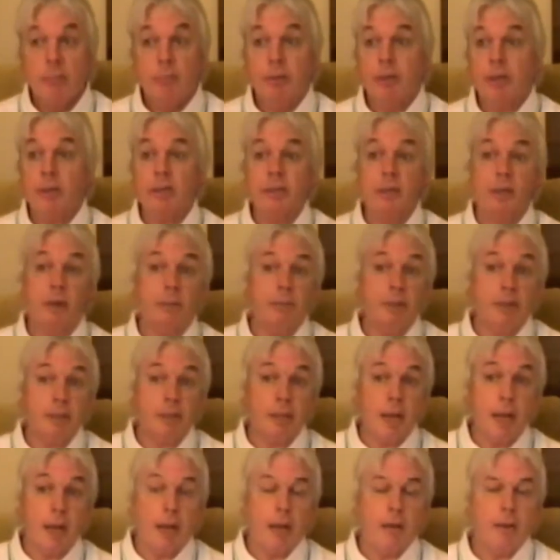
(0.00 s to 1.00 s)
but it's
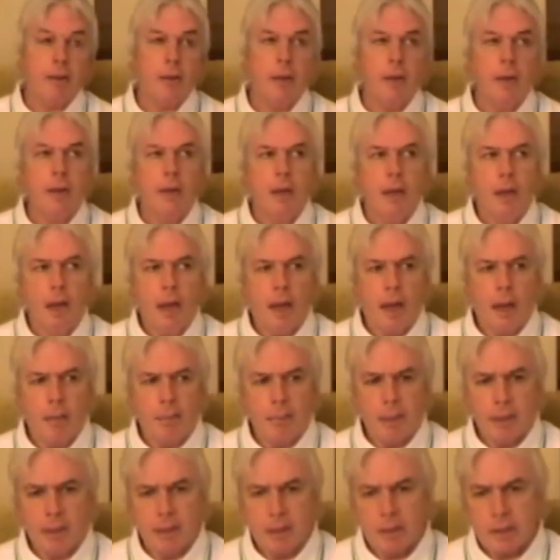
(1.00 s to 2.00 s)
coming down
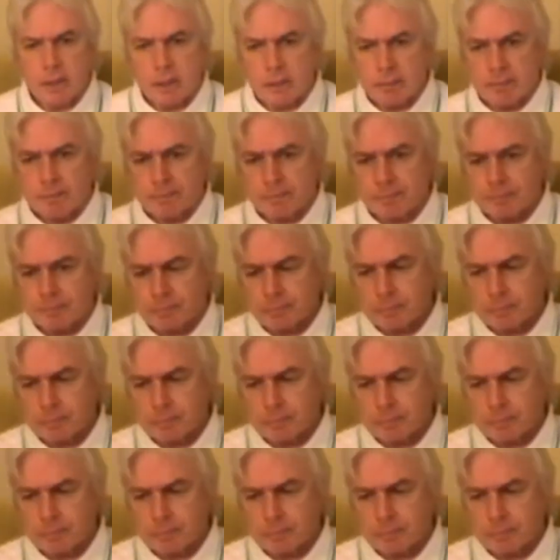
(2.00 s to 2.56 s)
because